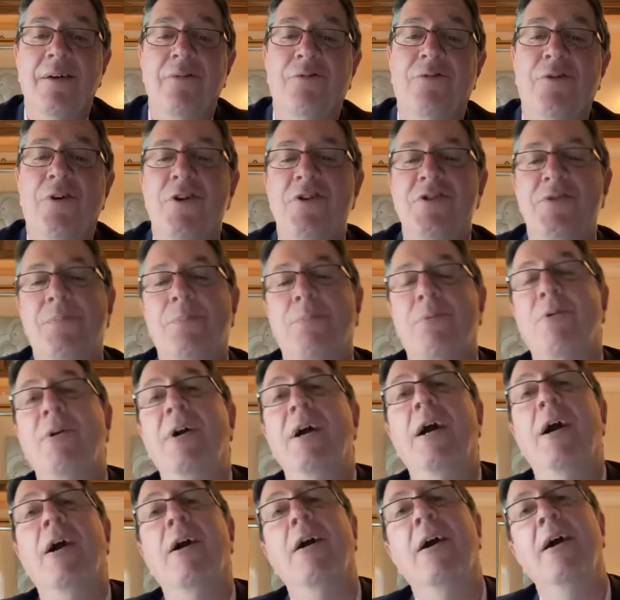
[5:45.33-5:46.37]
First,
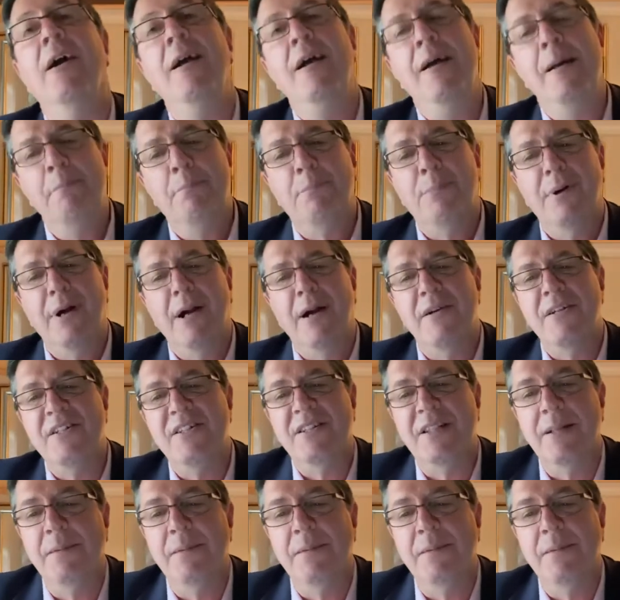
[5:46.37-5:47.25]
prayer. Prayer is